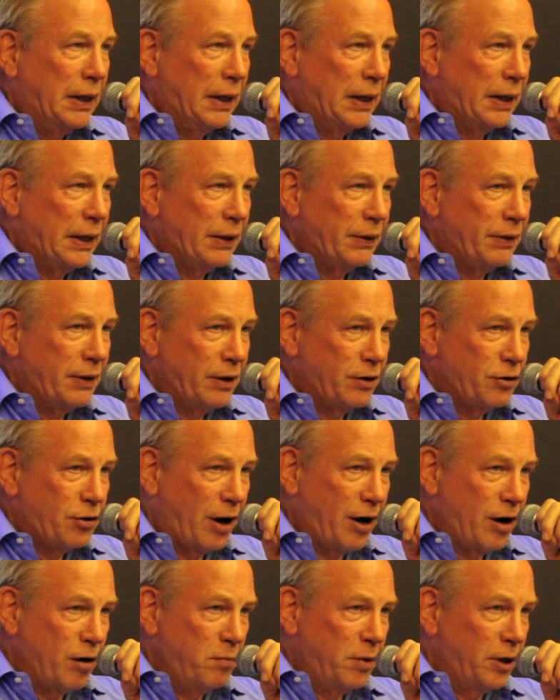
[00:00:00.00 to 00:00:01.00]
the
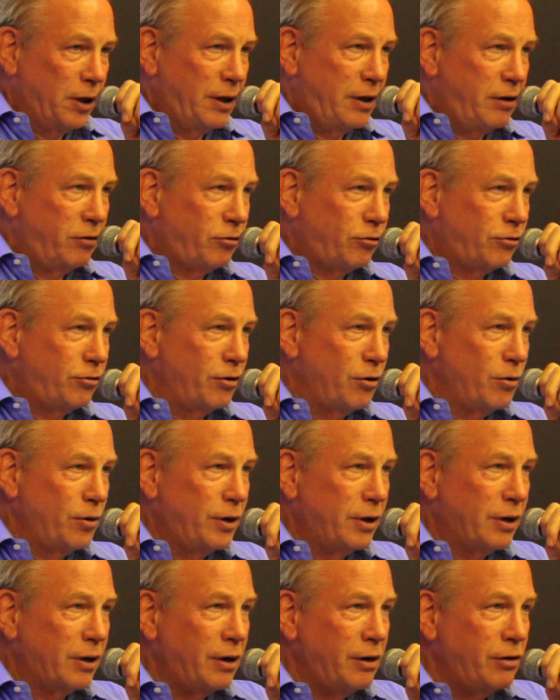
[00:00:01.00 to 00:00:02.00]
entire Middle East,
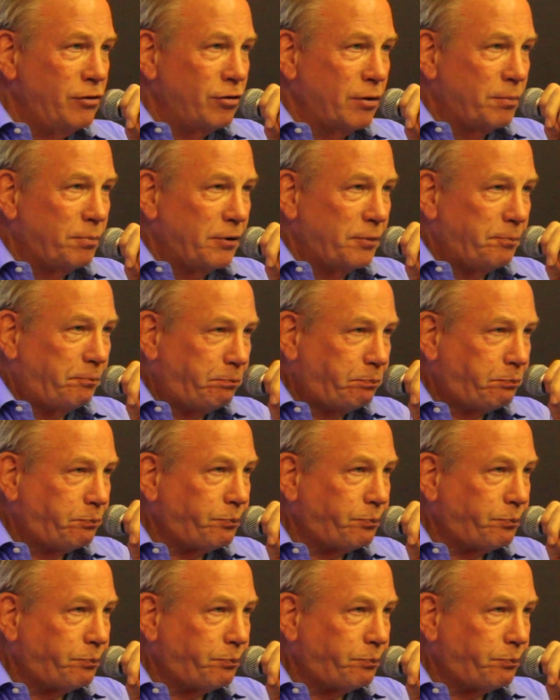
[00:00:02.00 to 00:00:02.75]
Syria, Egypt,